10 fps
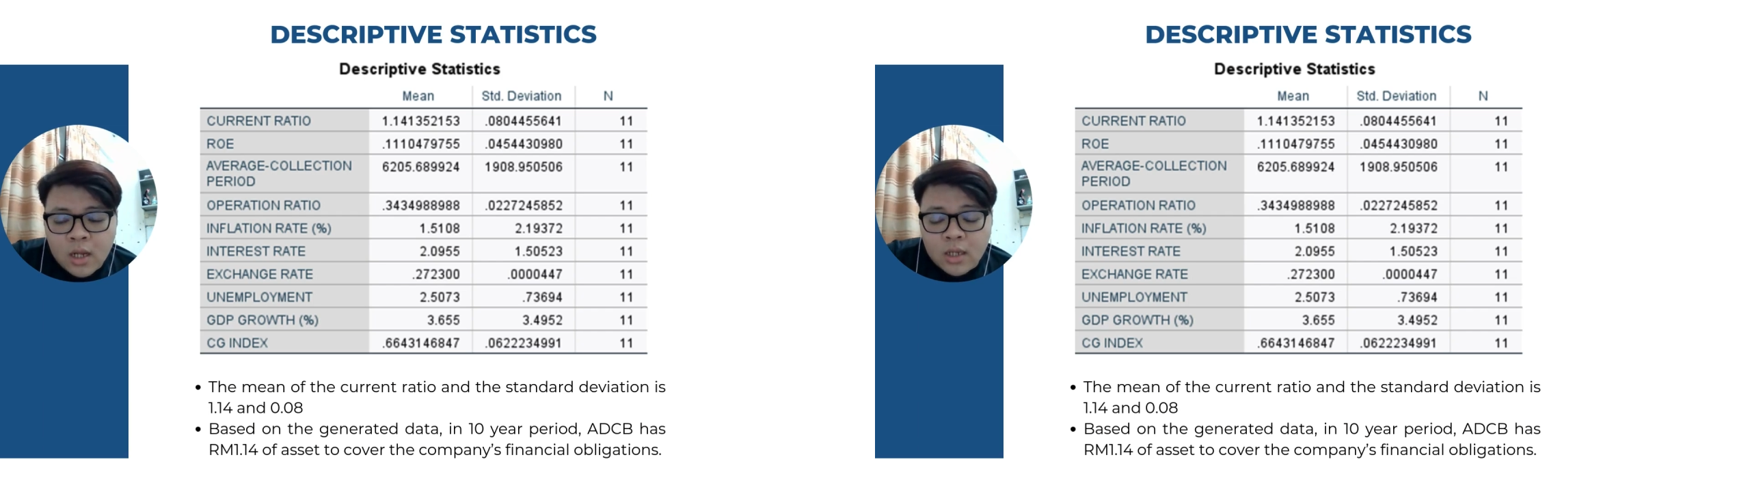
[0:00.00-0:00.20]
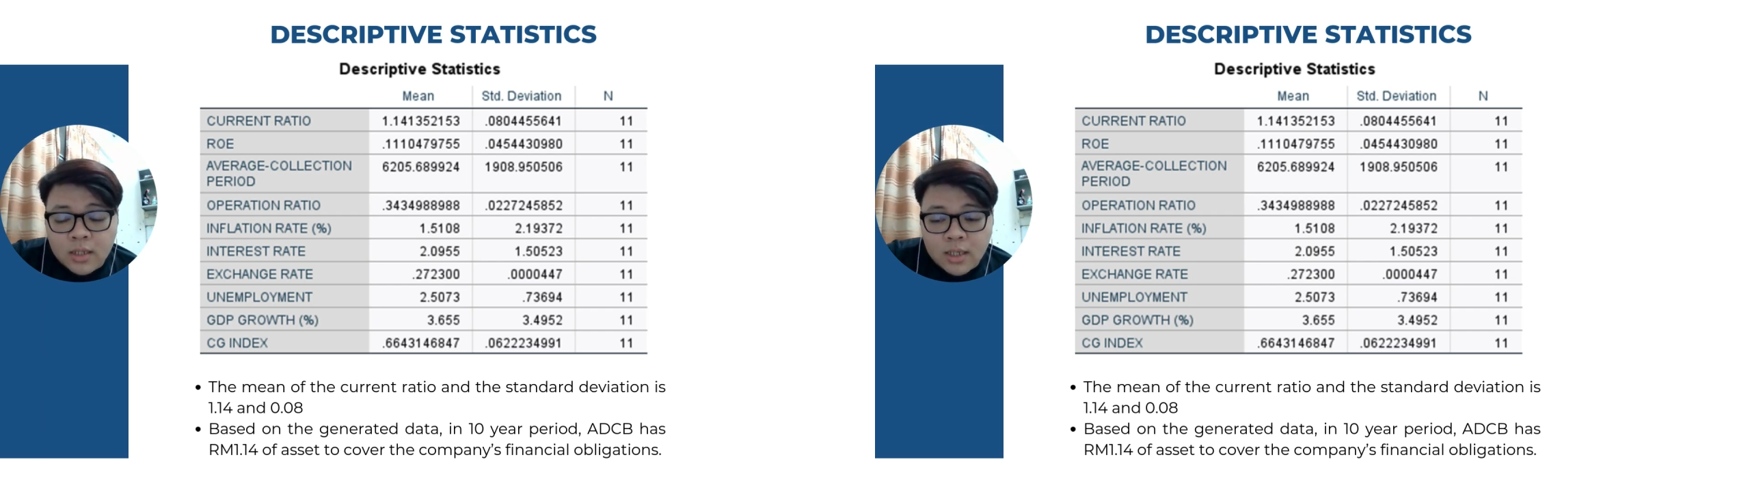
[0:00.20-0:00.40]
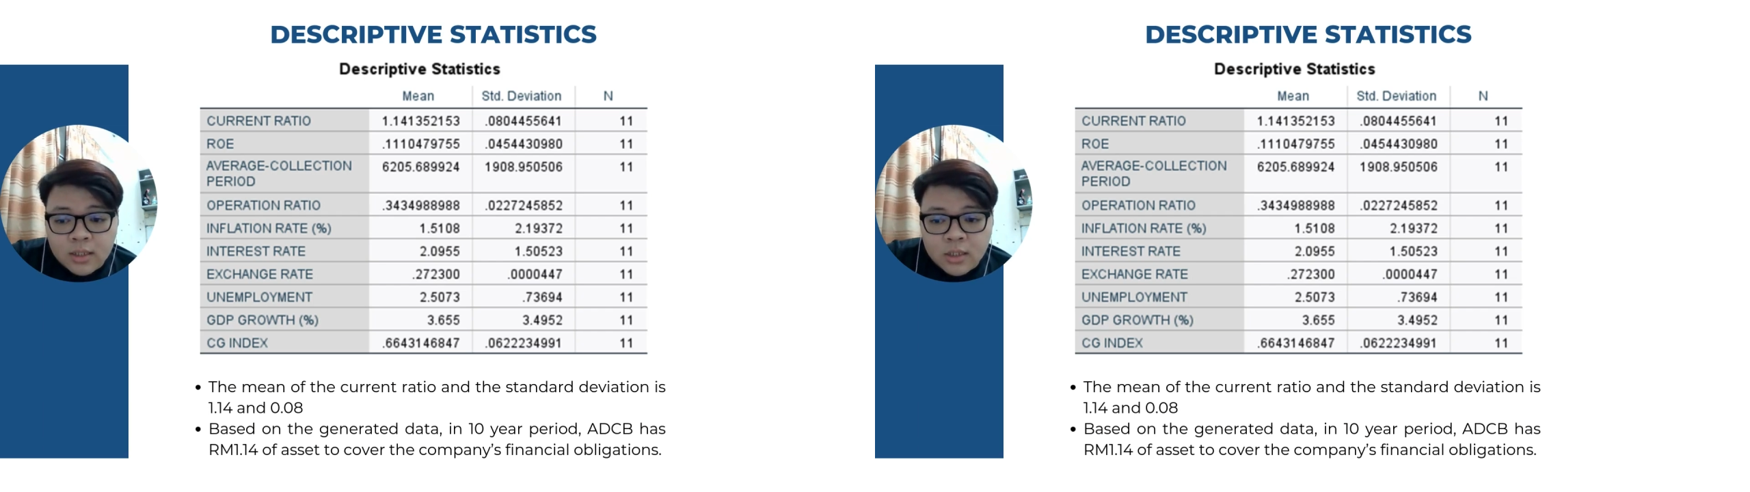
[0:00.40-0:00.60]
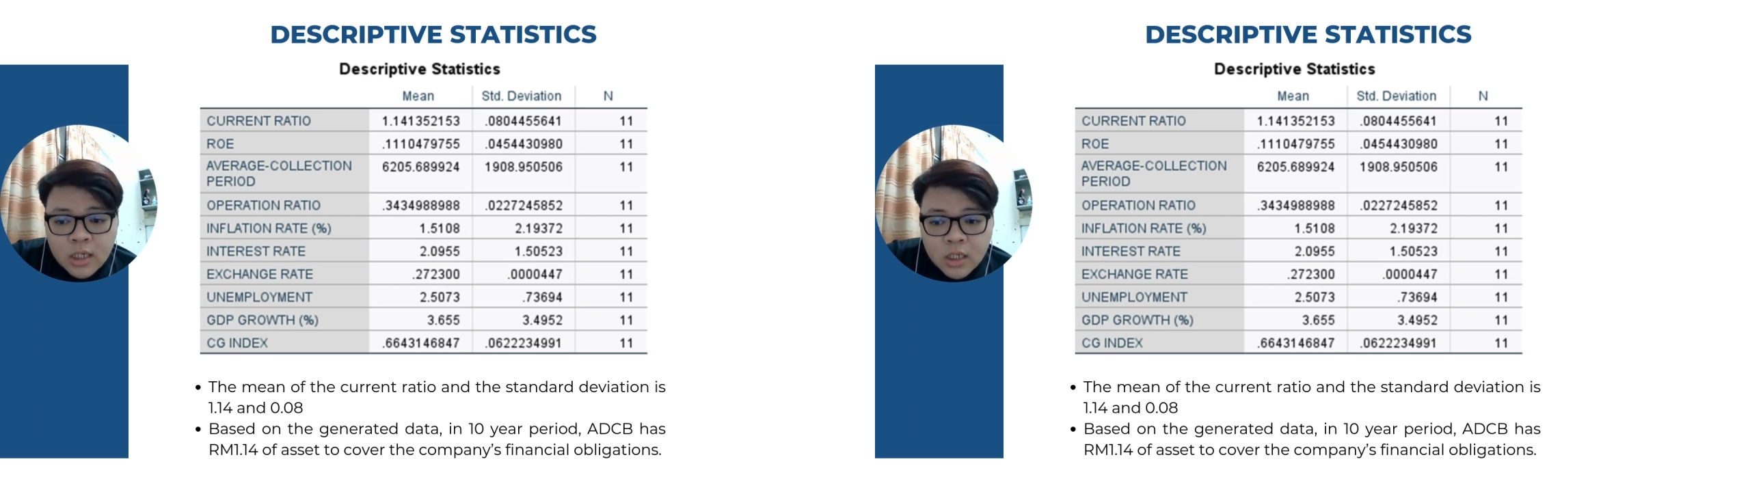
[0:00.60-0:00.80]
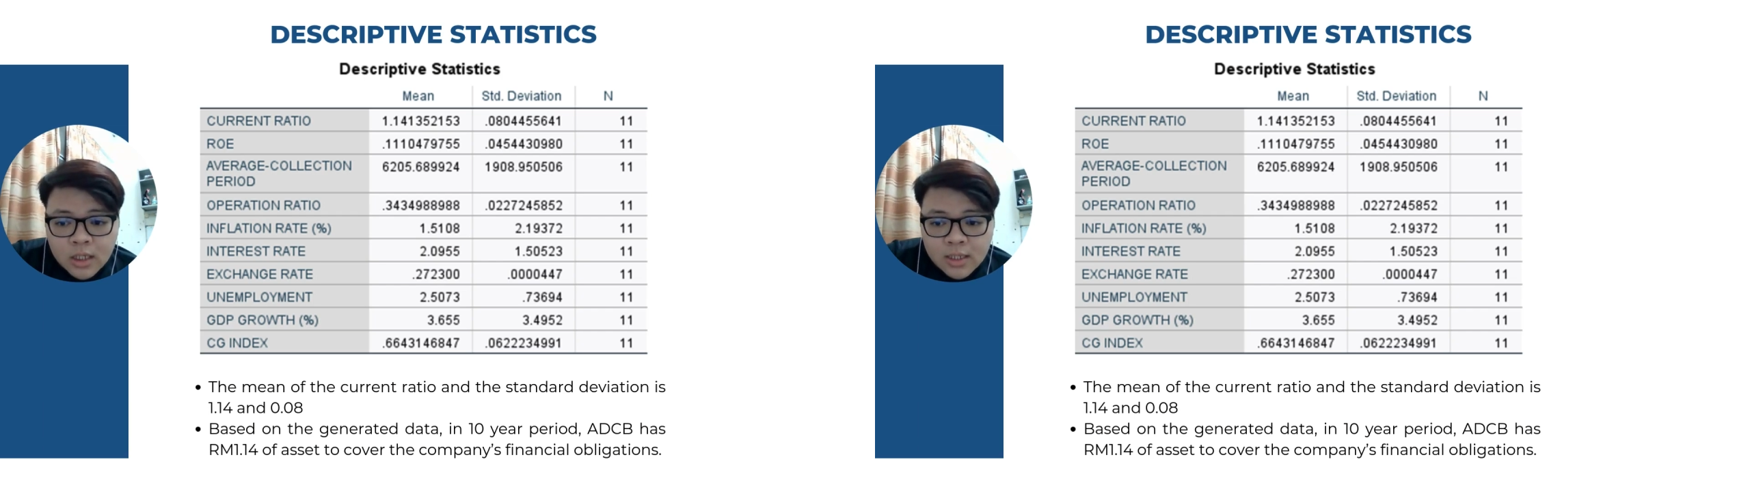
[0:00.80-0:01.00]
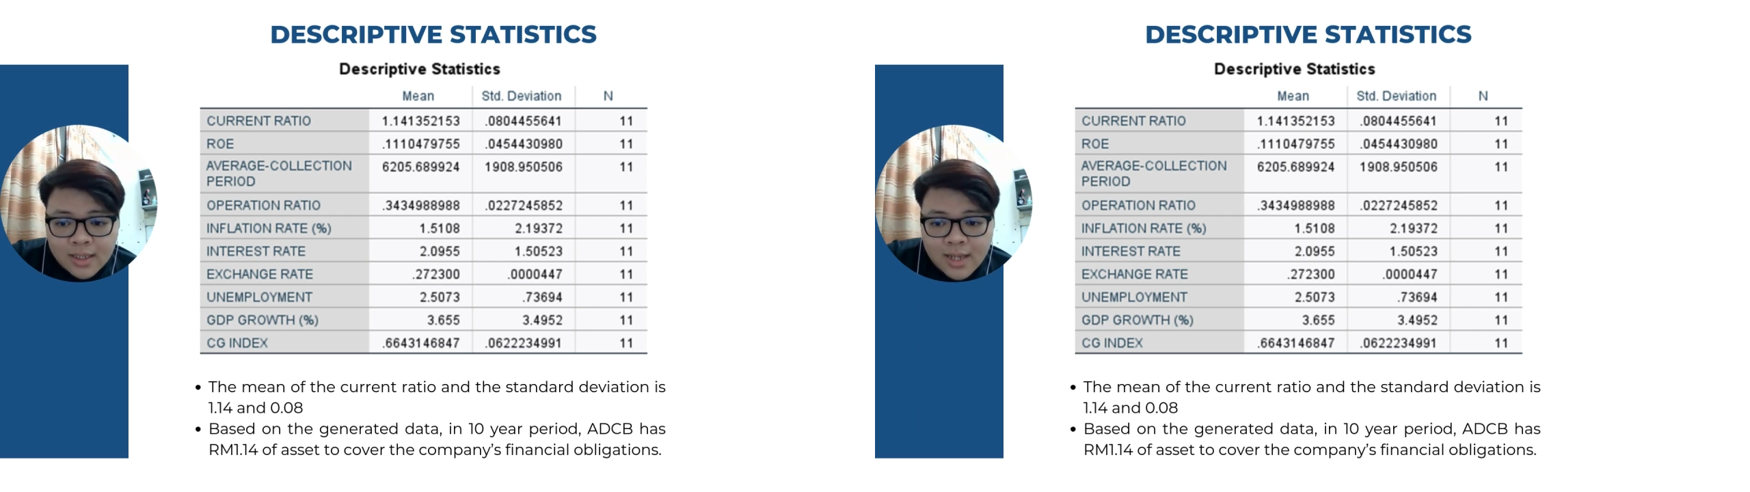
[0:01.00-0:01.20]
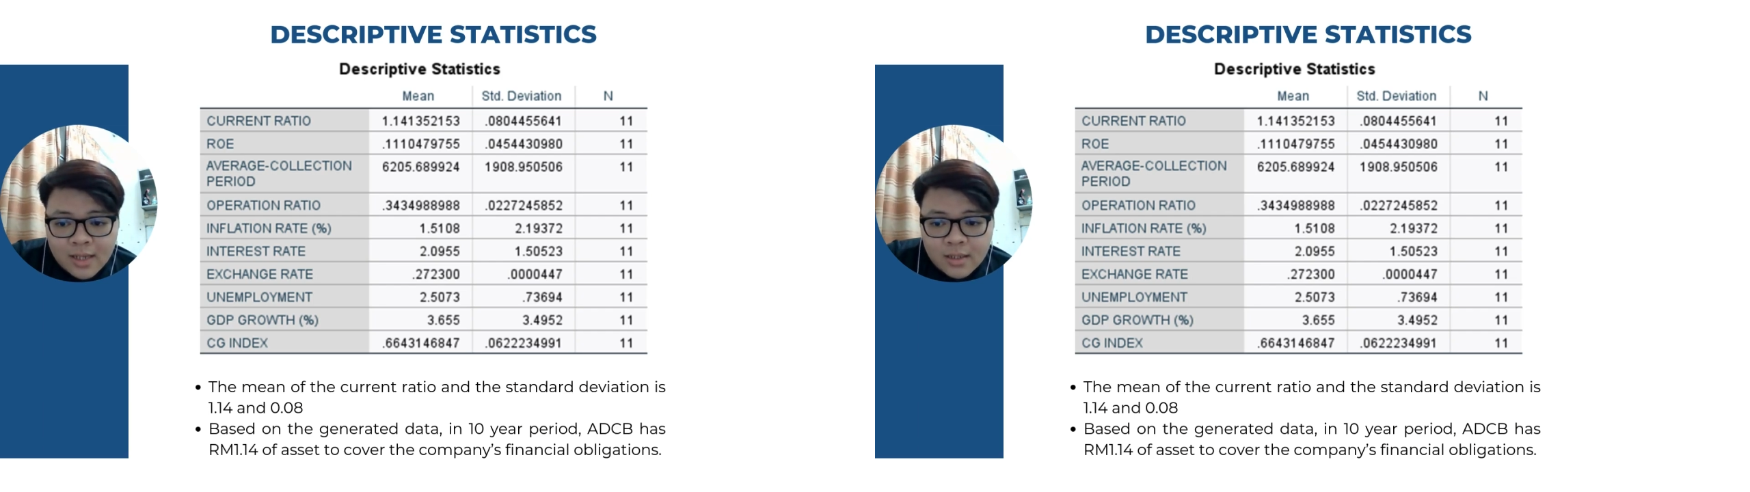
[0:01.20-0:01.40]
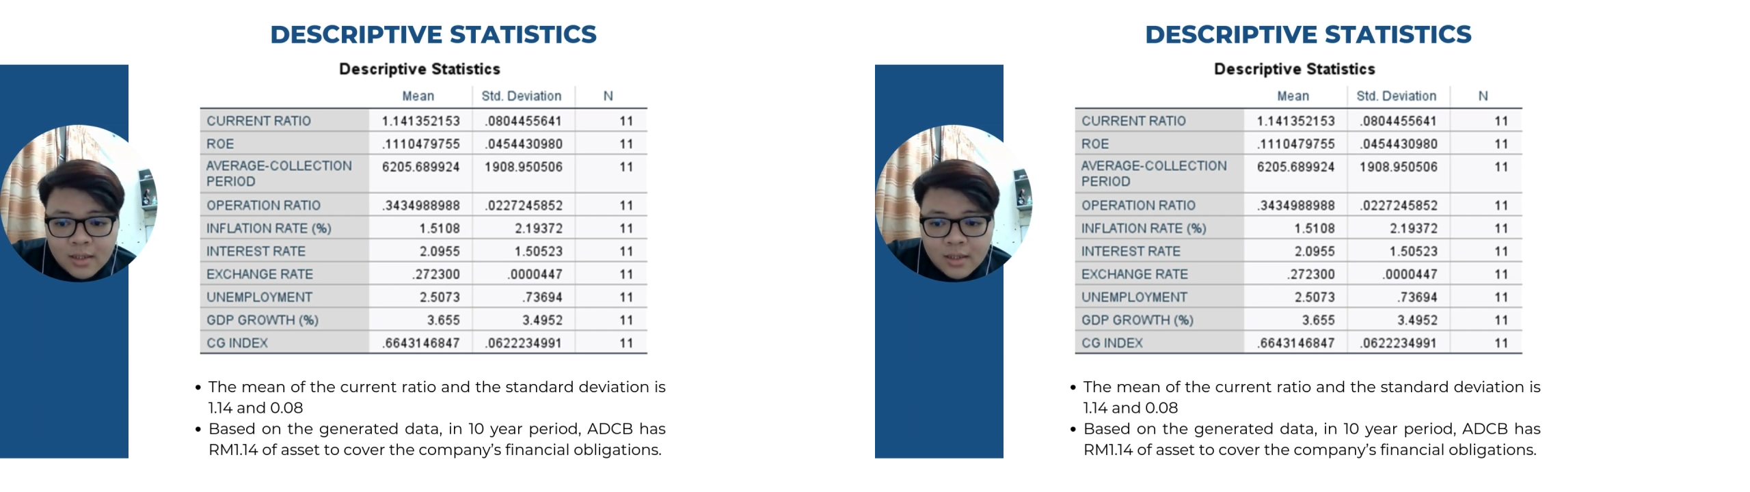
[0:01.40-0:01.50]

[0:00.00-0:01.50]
suggests that